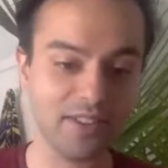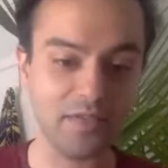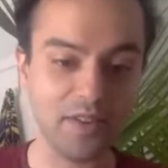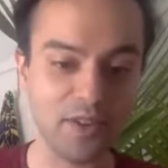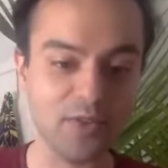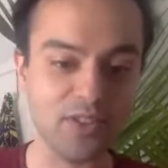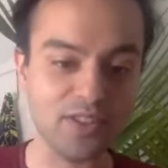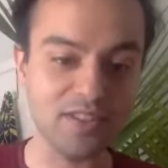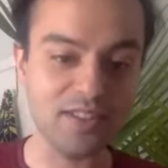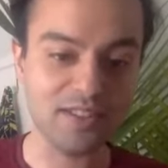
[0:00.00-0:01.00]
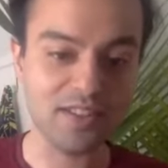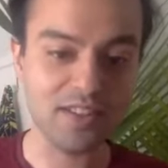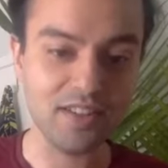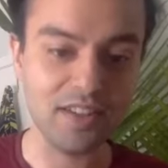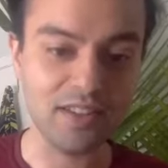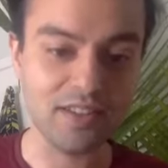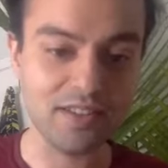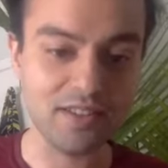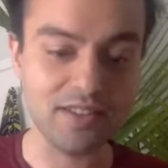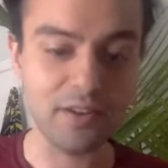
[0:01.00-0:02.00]
a video series,
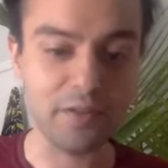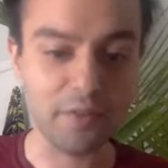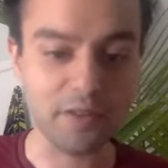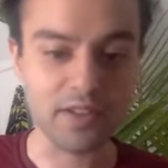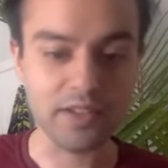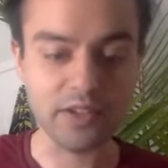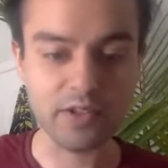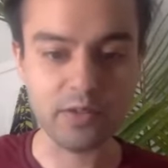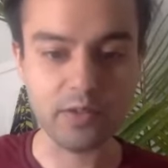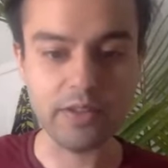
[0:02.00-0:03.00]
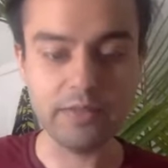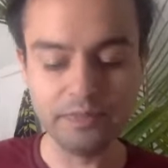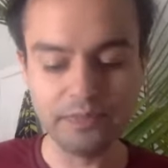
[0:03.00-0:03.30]
and since our first initial one.